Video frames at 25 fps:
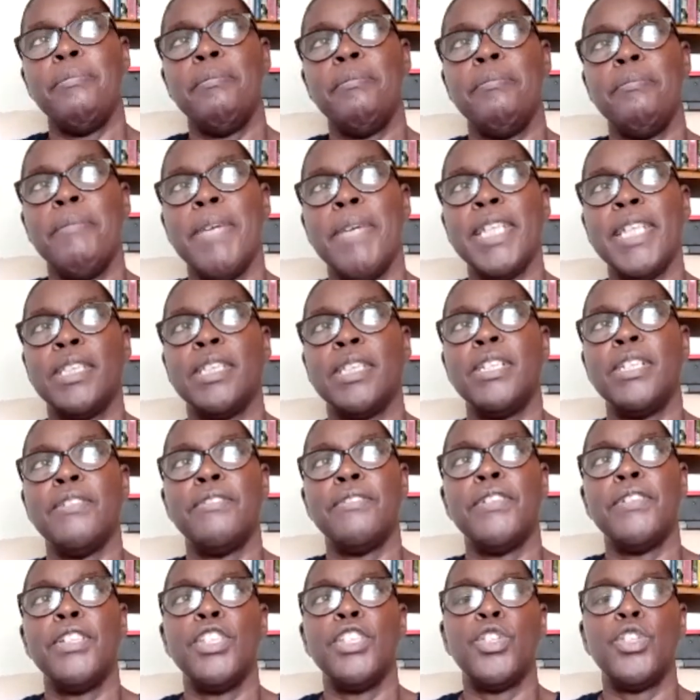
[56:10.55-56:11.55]
makes a
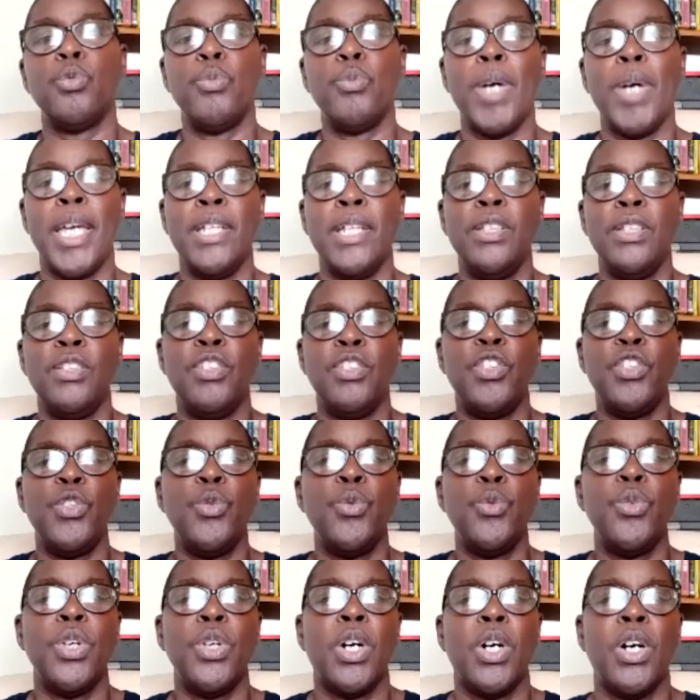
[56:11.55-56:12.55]
difference when
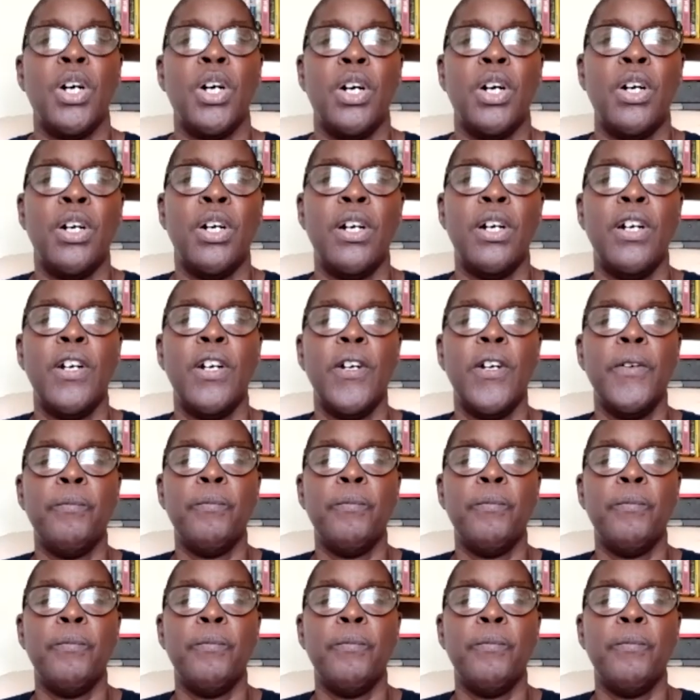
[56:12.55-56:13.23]
you are